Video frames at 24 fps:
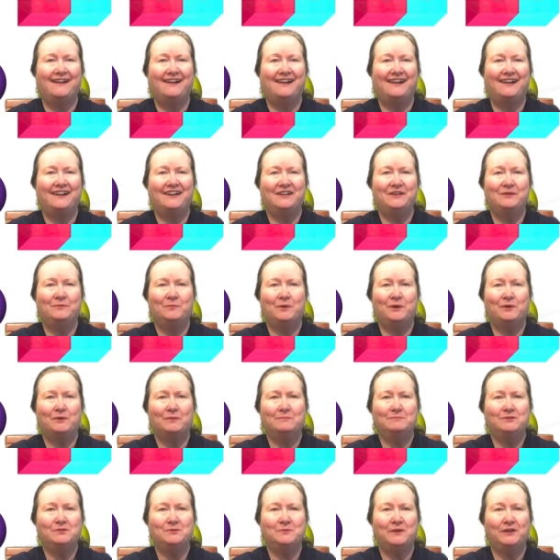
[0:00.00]
Hi, and welcome
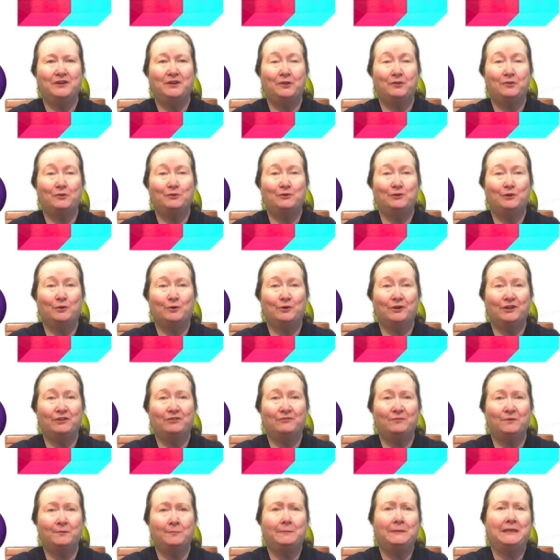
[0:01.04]
to another Learning
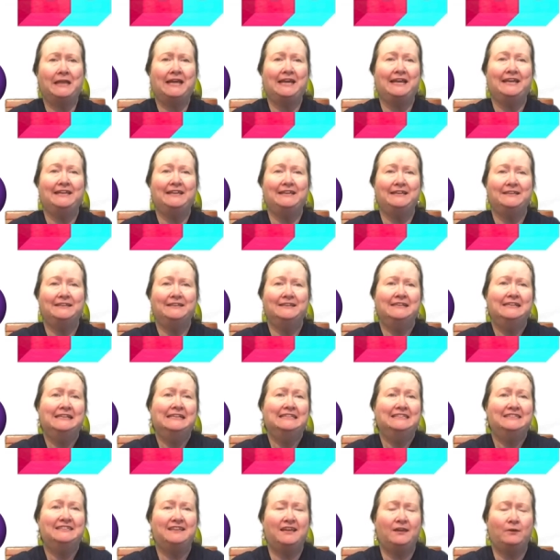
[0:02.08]
Through Play.
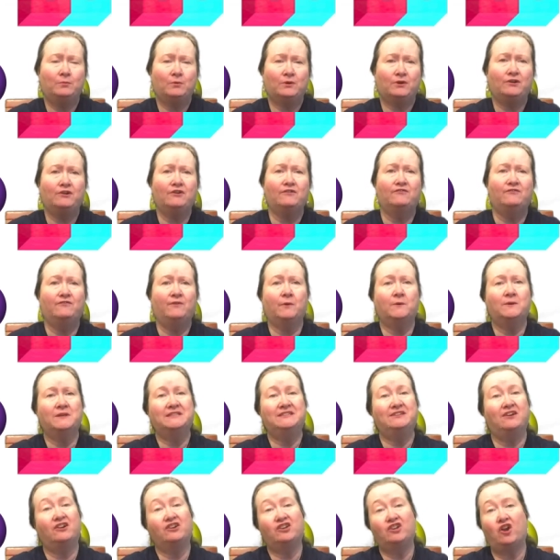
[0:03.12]
Today we're going to focus
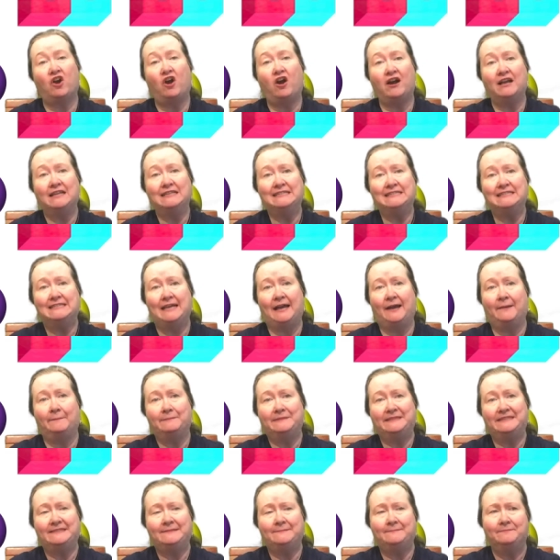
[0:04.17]
on
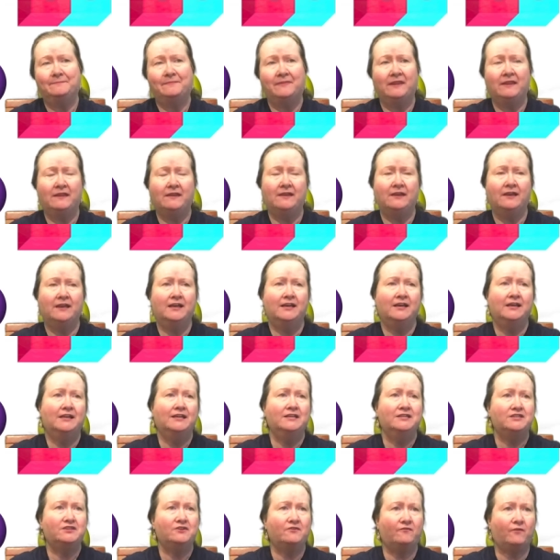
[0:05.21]
concepts.
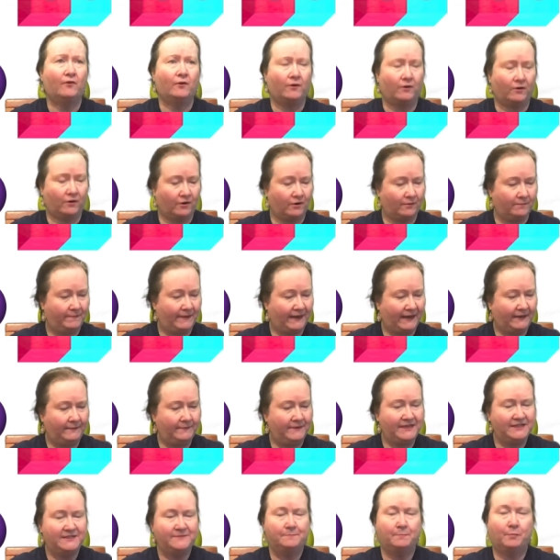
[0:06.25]
So for our
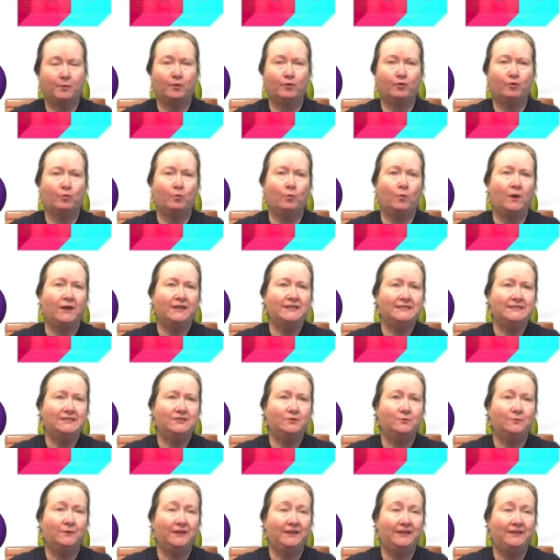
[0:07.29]
babies birth 1
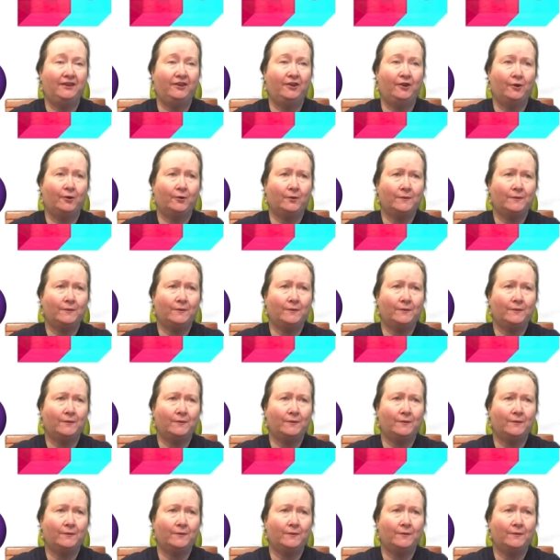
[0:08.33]
to a year,